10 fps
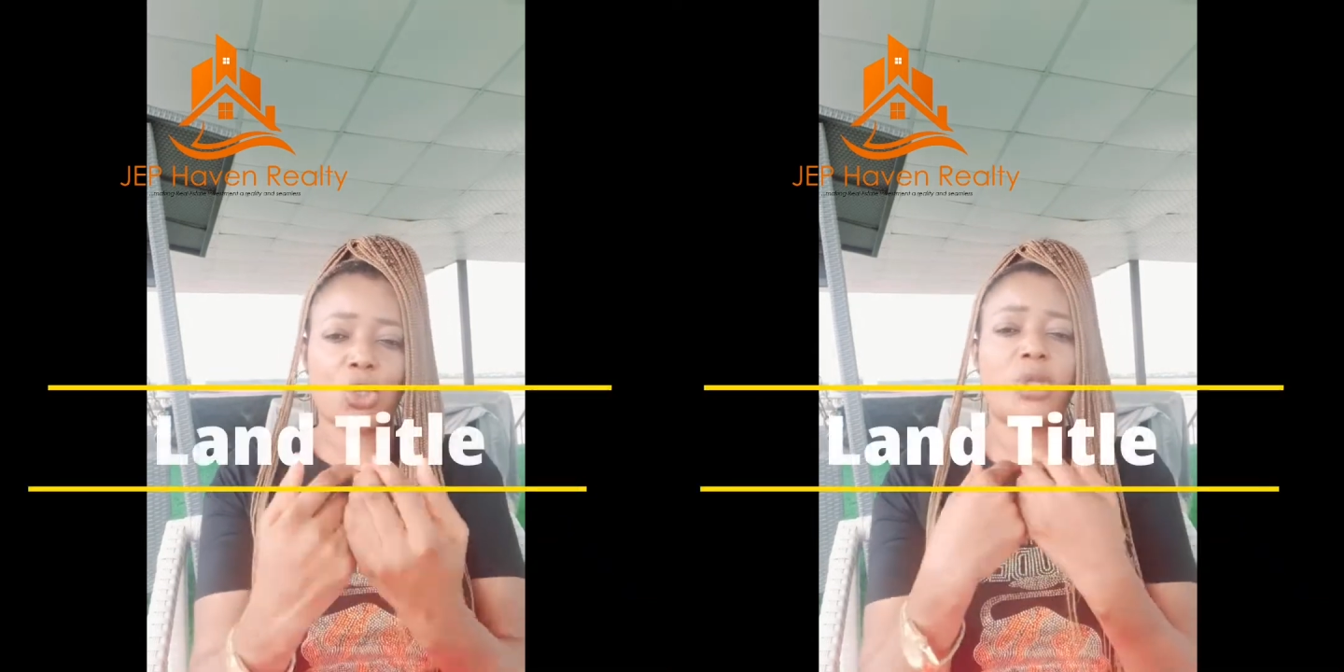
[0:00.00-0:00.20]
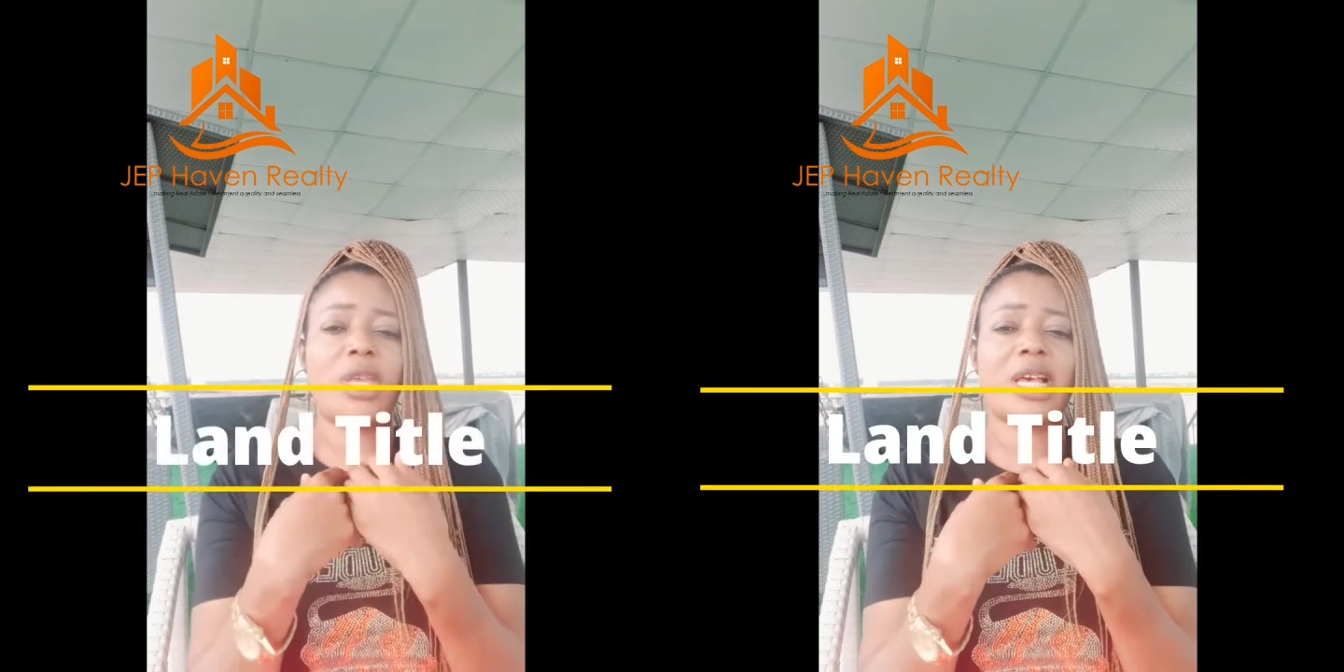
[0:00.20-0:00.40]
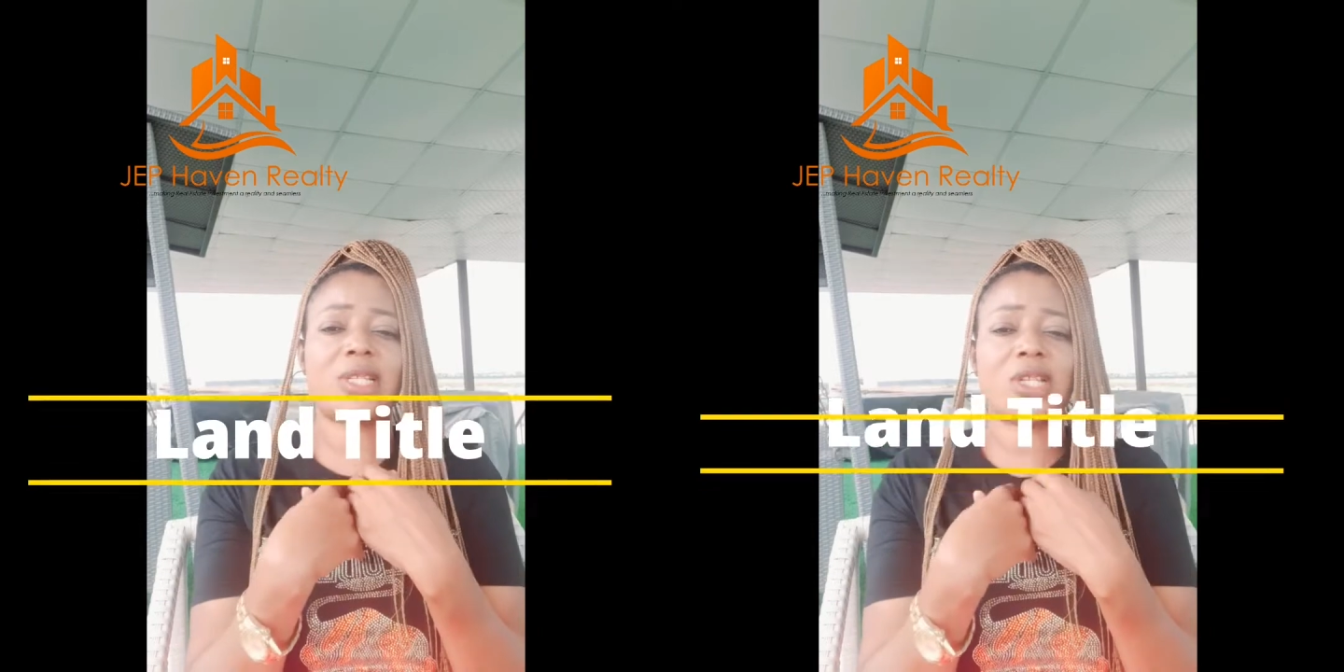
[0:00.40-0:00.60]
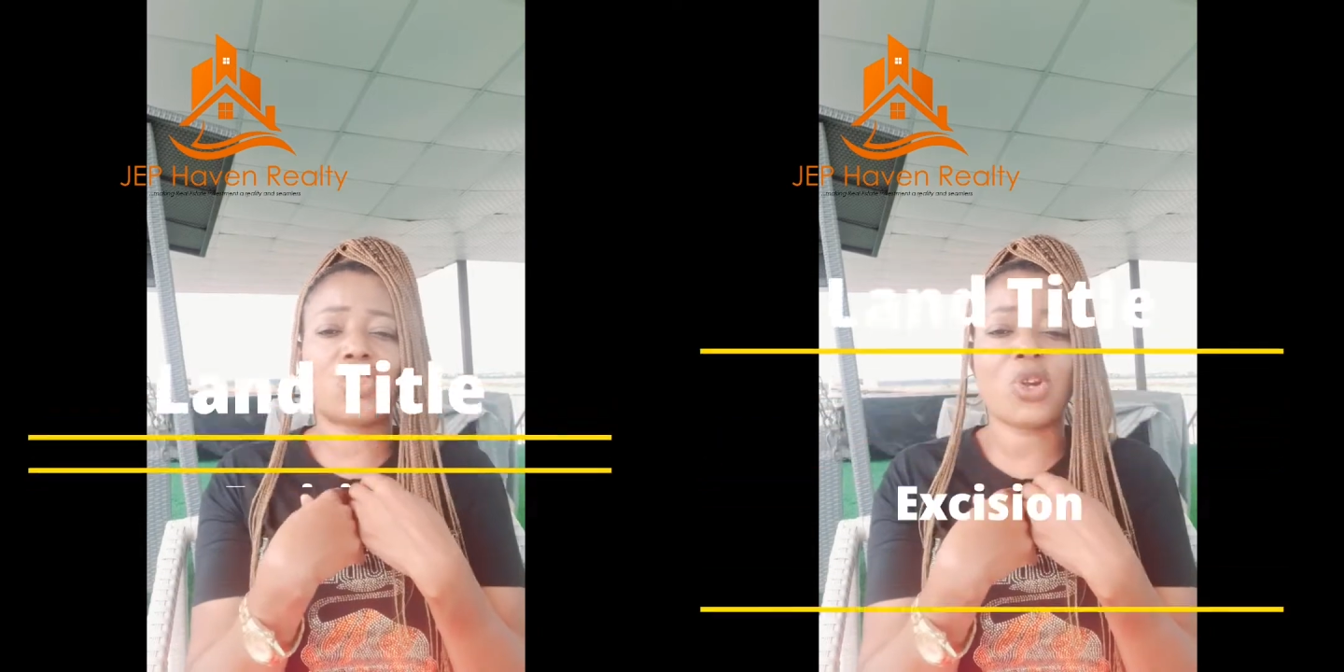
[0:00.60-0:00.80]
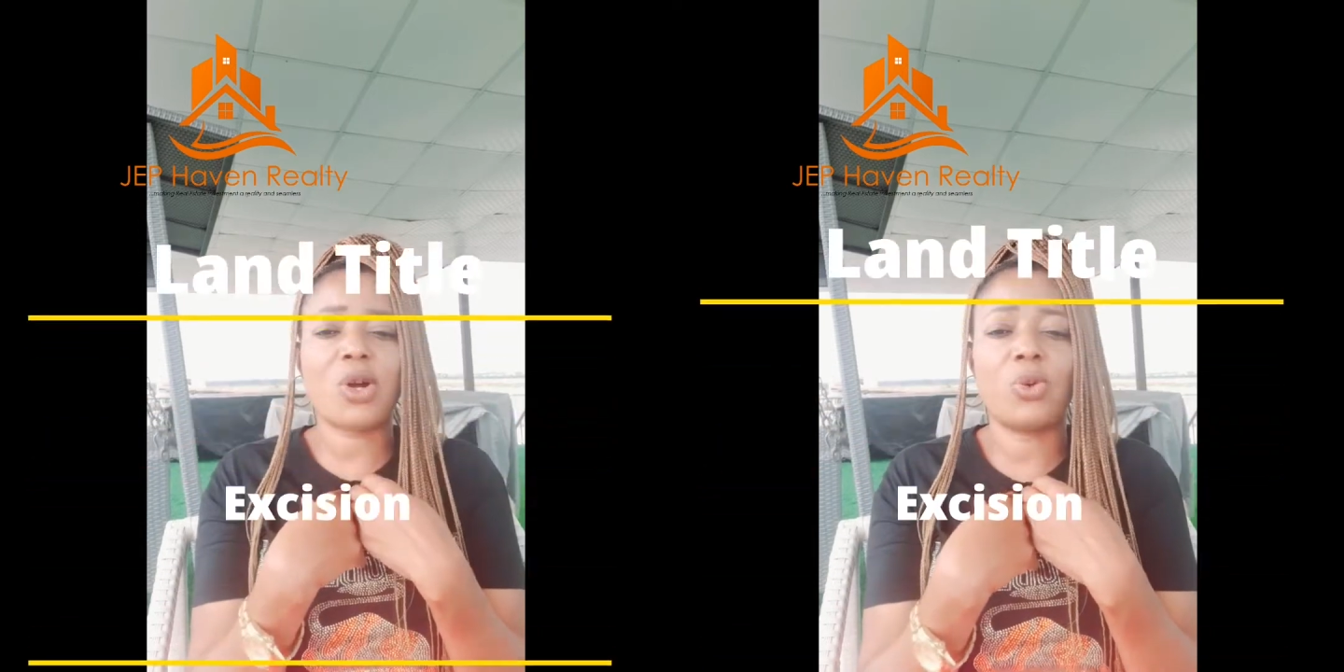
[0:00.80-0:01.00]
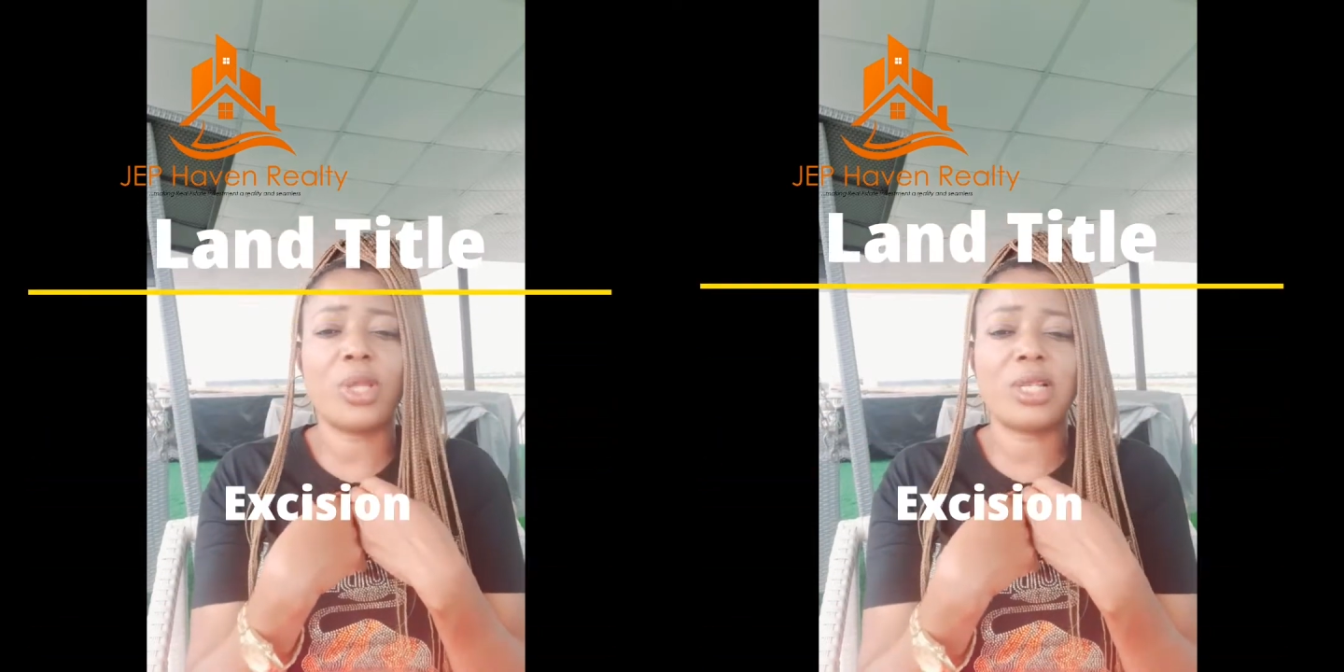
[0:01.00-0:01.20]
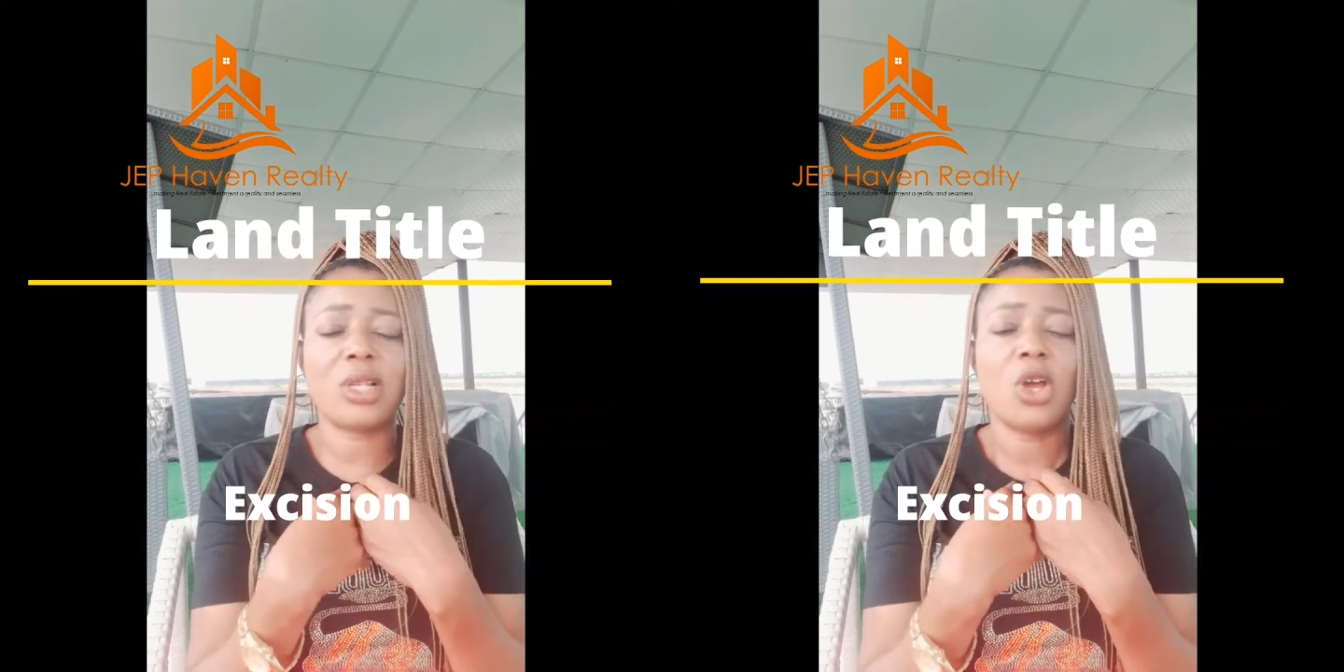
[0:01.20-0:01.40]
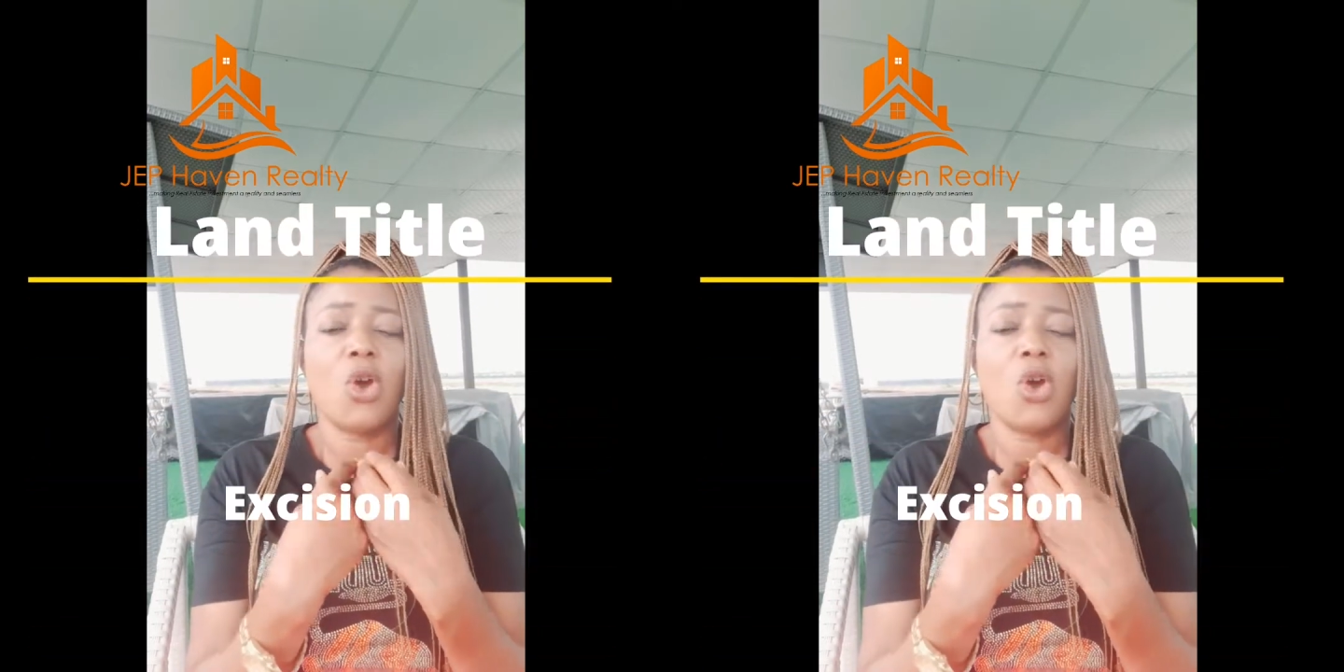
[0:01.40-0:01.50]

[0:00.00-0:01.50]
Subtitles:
to the ancestral owners,